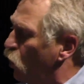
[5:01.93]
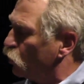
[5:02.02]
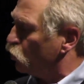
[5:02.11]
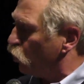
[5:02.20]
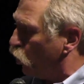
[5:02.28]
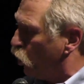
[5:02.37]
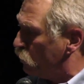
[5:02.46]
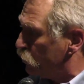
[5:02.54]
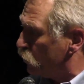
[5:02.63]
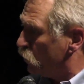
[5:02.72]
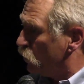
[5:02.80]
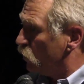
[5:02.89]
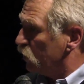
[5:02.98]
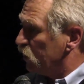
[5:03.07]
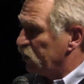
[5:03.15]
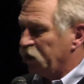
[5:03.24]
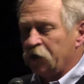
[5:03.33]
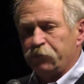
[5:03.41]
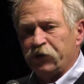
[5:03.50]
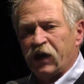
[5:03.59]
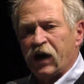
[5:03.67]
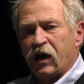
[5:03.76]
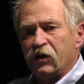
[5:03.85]
And in most of the country,
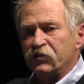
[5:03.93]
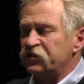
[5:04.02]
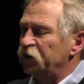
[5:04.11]
notably